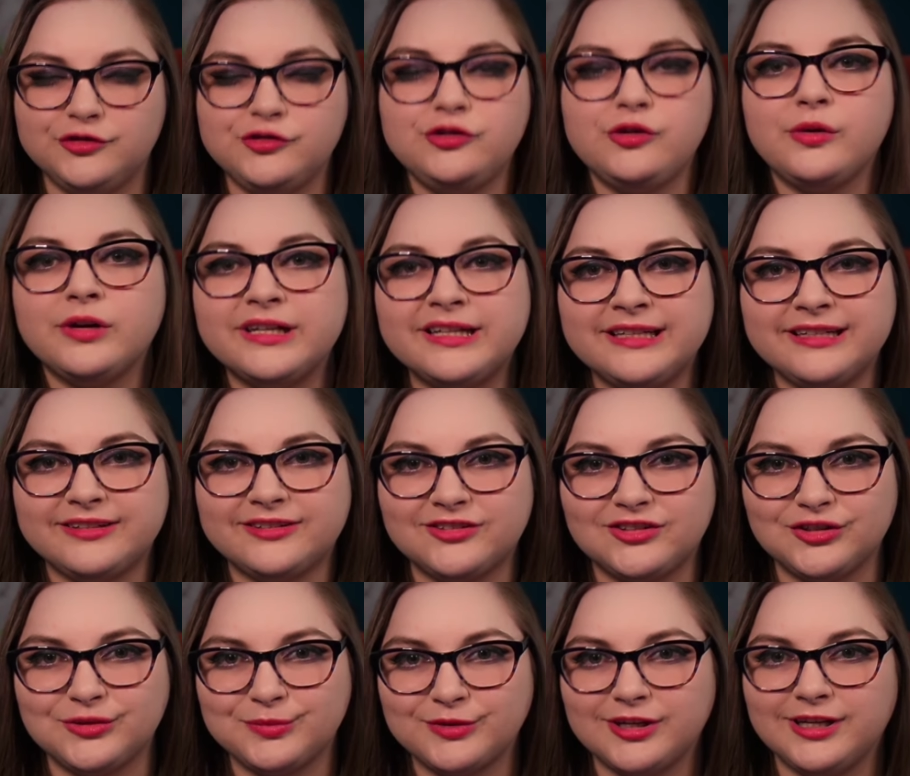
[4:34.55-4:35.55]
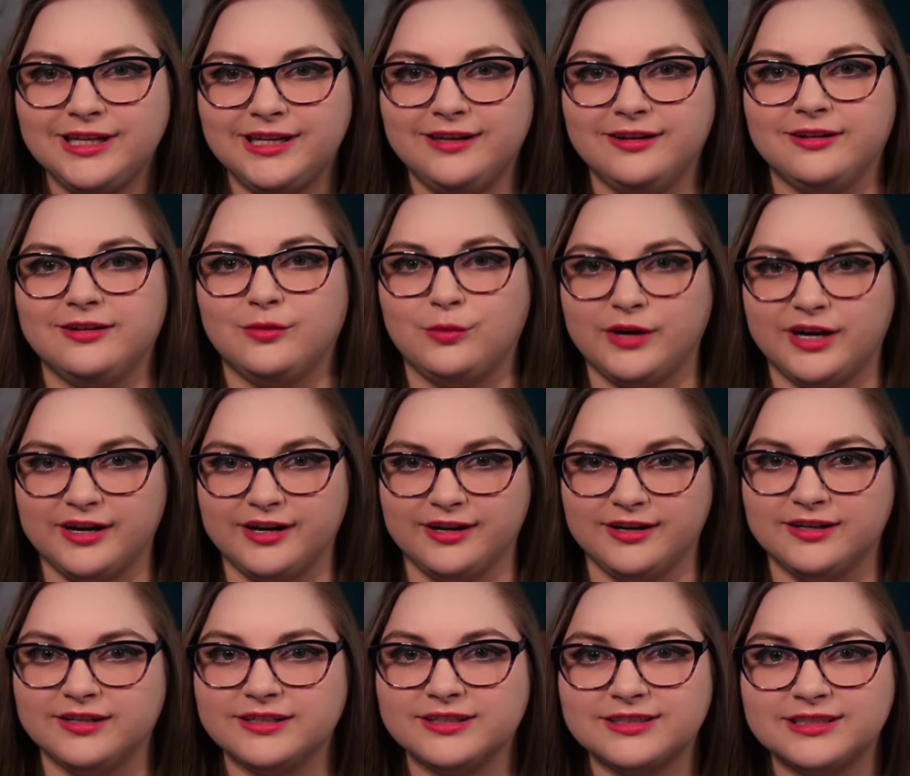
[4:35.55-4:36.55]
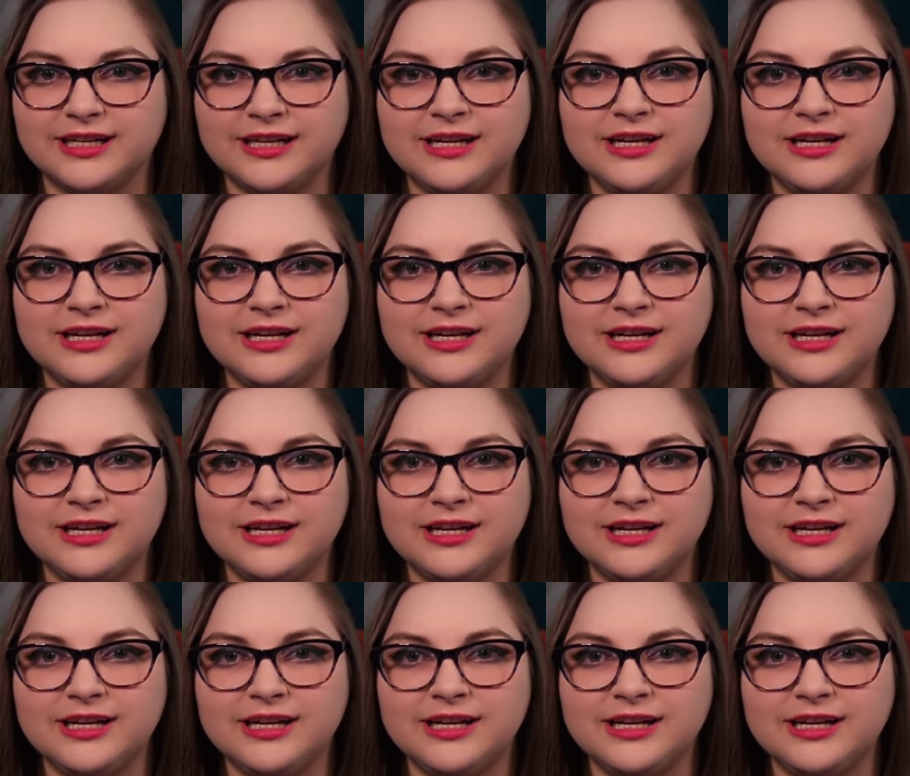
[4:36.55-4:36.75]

Jordan is super eager to wear hers.